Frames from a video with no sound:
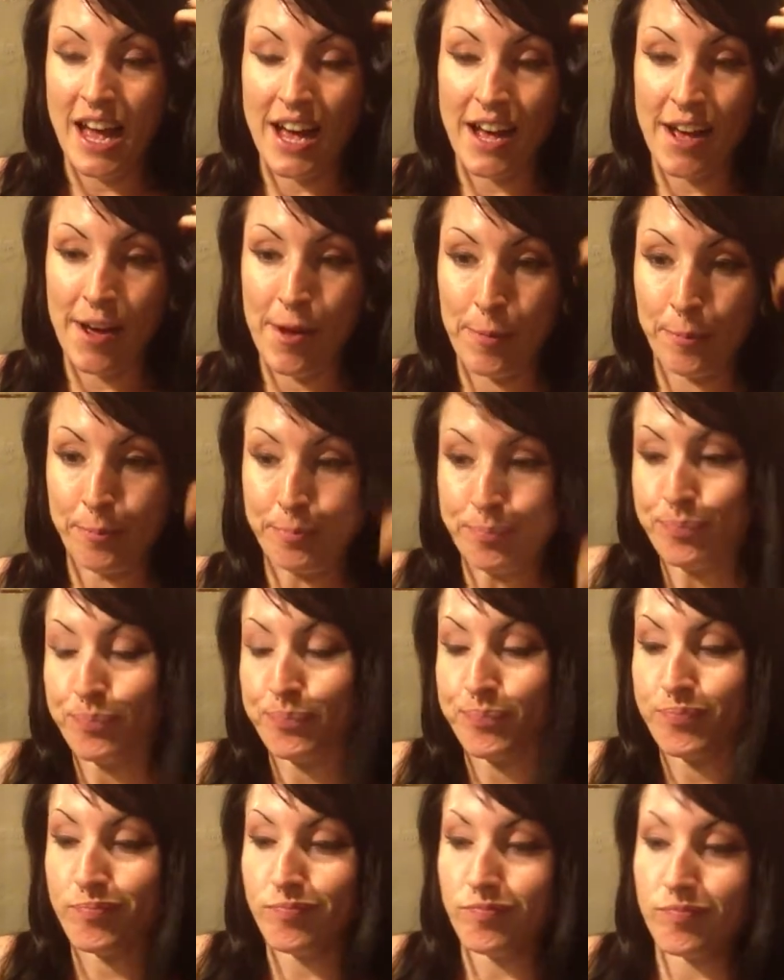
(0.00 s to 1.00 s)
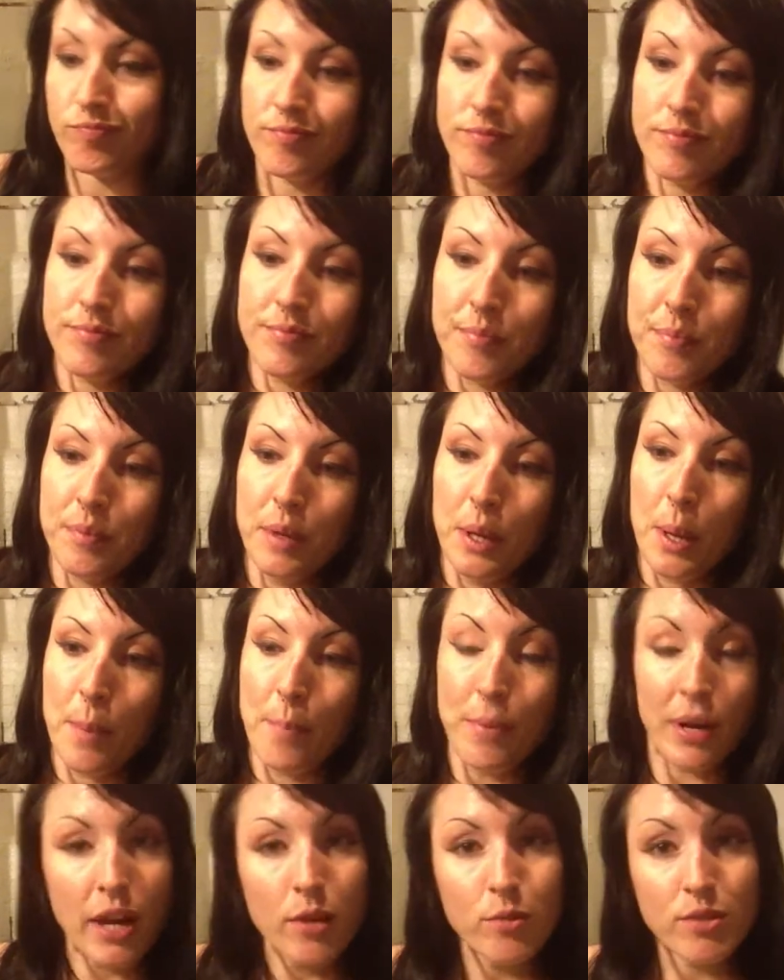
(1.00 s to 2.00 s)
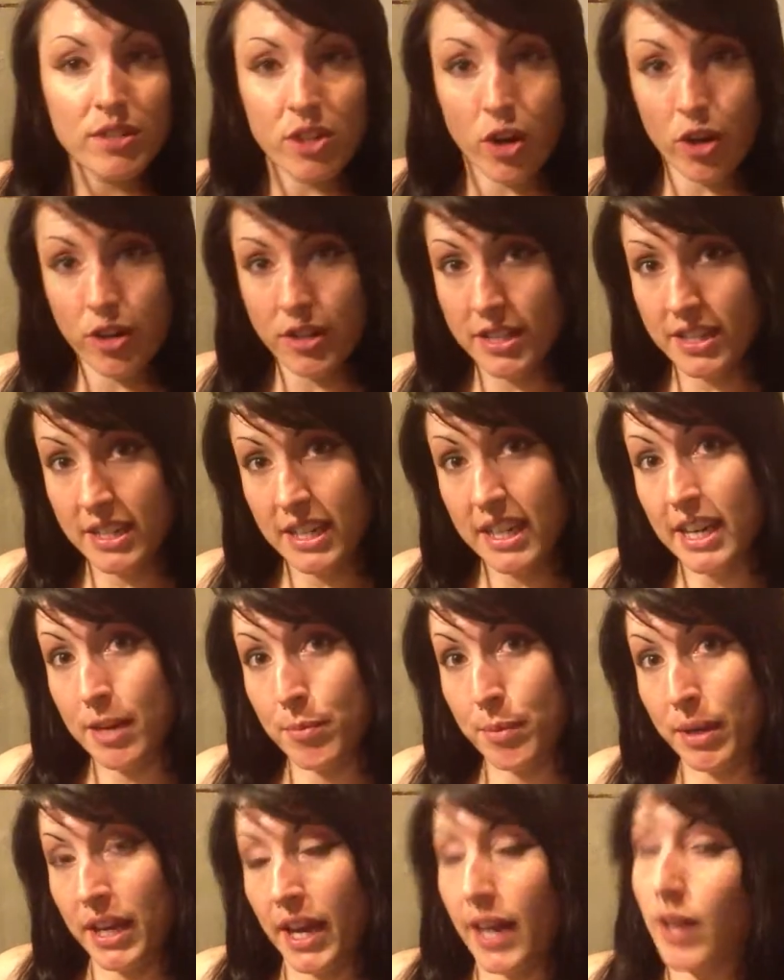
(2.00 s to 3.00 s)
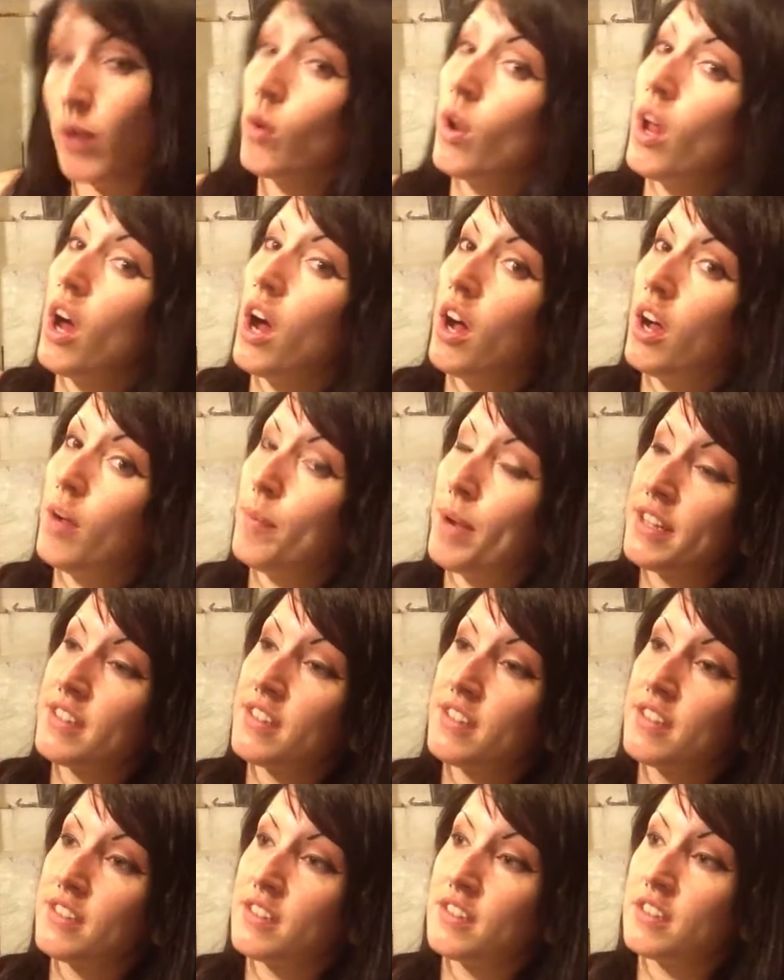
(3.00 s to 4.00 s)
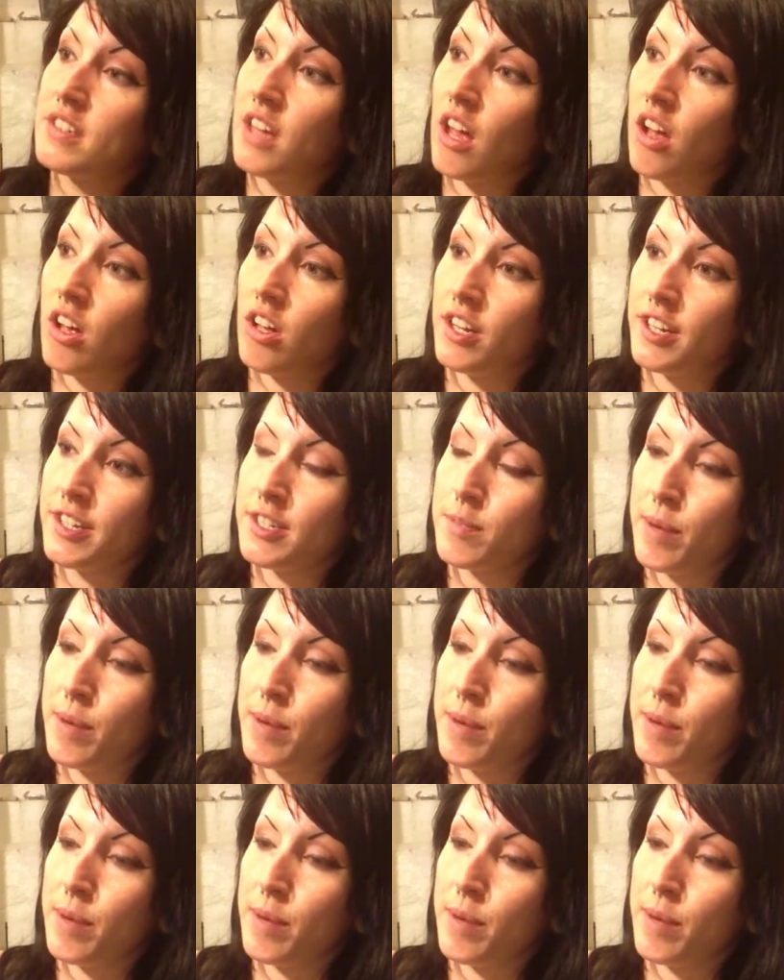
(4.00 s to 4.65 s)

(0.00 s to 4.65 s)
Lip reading: But I was starting to see him again. I saw and